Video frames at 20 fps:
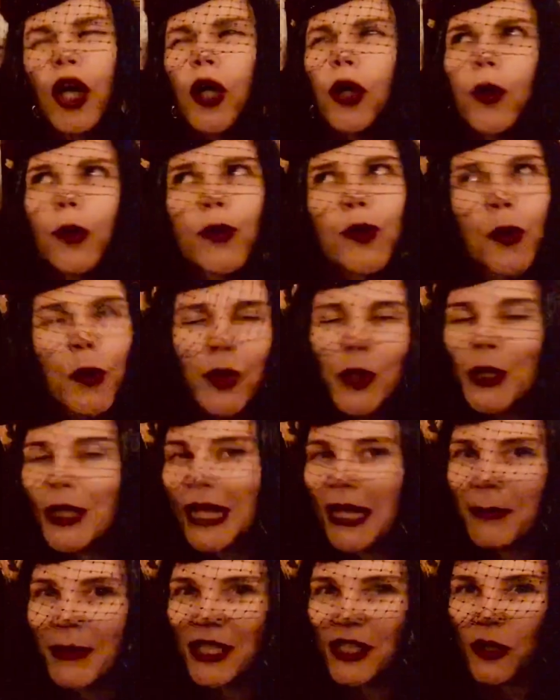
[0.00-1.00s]
who's also an
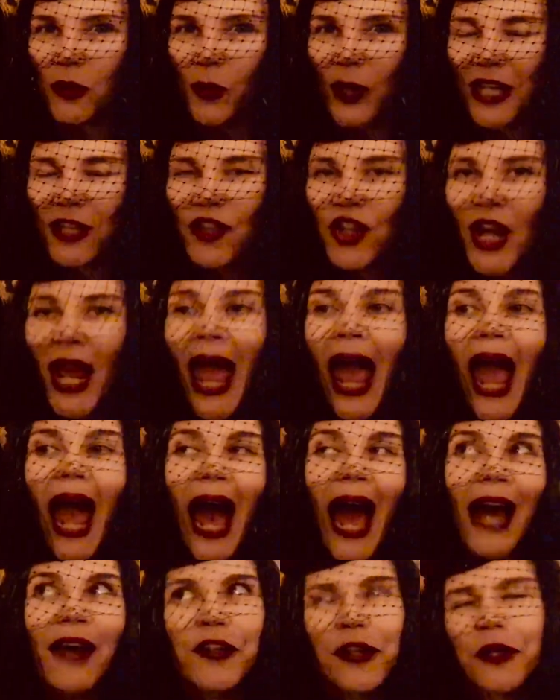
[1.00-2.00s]
elemental witch,
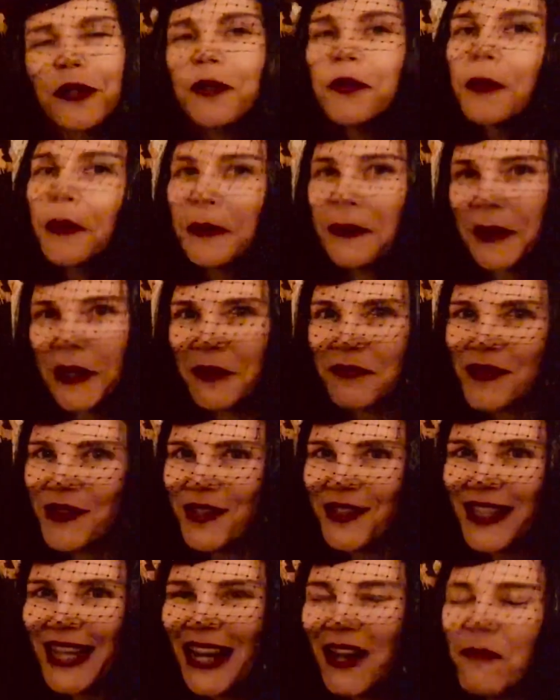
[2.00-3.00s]
and a new girl comes
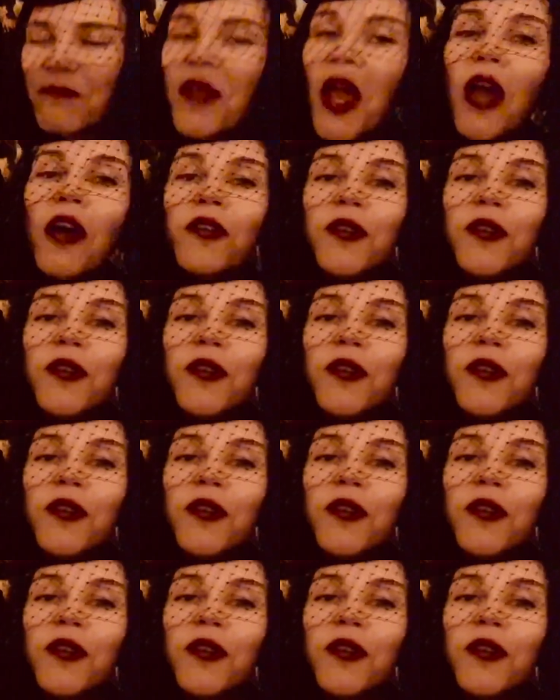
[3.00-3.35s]
to town.